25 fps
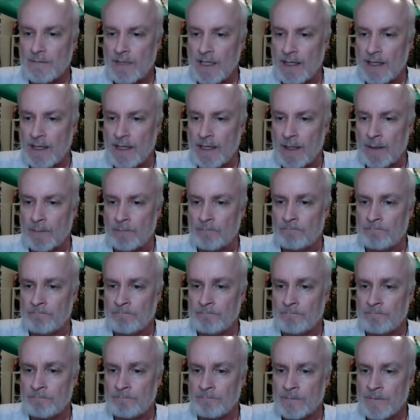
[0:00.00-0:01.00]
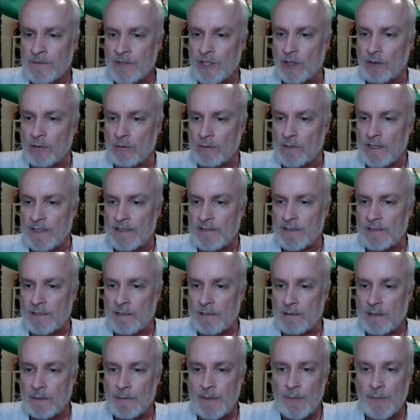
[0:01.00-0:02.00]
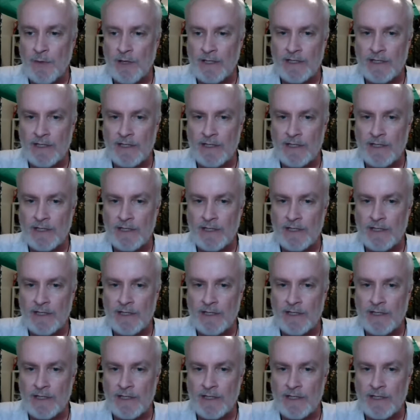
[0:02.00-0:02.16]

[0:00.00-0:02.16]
So let me